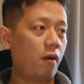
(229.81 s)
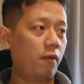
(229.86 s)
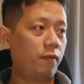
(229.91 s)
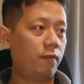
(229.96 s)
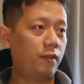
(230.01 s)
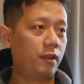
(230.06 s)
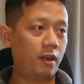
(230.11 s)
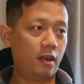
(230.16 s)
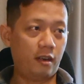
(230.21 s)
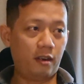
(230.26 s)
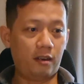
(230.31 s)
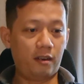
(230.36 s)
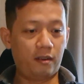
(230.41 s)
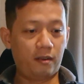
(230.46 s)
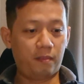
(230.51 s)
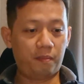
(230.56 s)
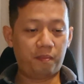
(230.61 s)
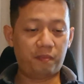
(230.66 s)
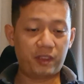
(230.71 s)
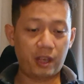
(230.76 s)
of
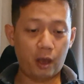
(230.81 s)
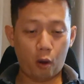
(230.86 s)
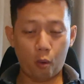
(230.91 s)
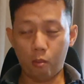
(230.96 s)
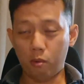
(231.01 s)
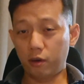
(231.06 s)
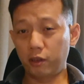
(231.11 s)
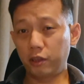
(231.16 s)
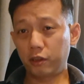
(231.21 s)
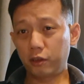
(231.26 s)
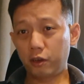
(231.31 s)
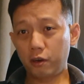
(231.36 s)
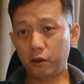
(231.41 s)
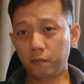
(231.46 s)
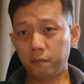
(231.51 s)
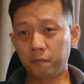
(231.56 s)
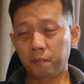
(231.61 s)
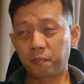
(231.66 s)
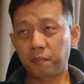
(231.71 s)
the Dell monitor.